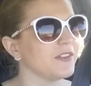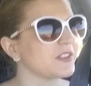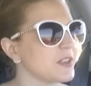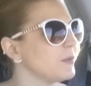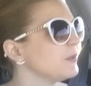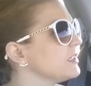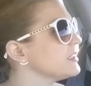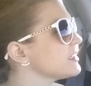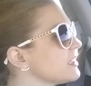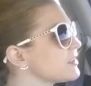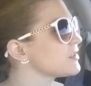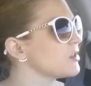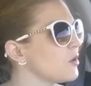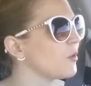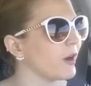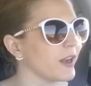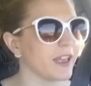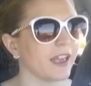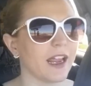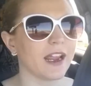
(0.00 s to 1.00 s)
If somebody says,
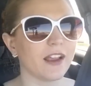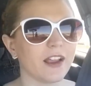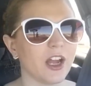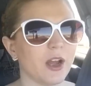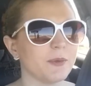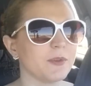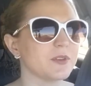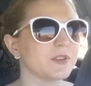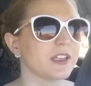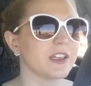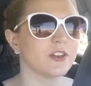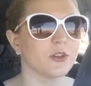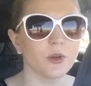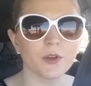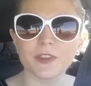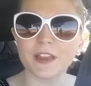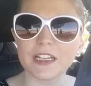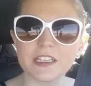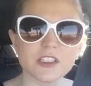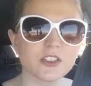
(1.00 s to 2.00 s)
no, I can't come, you say, you know
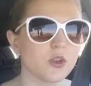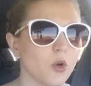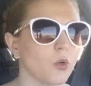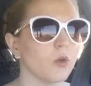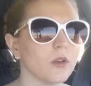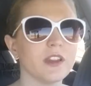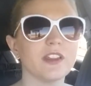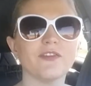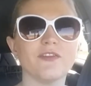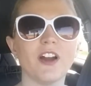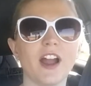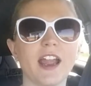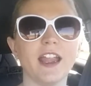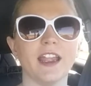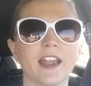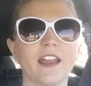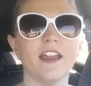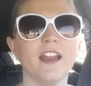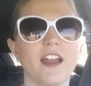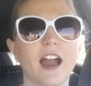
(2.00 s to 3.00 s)
what, that's totally
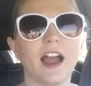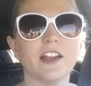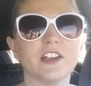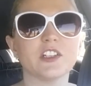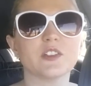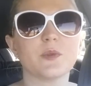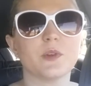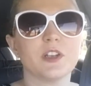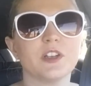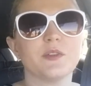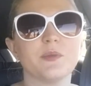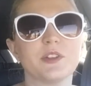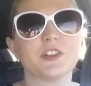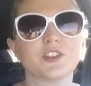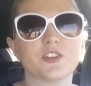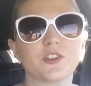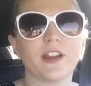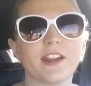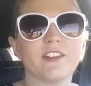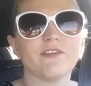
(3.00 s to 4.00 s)
fine. I just wanted to be
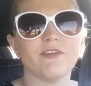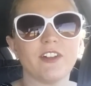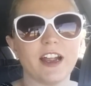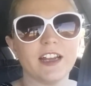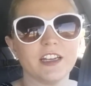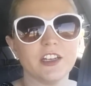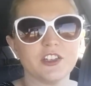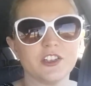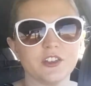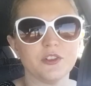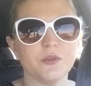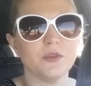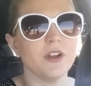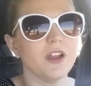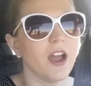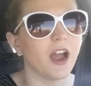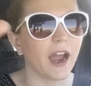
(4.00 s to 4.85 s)
sure I invited you.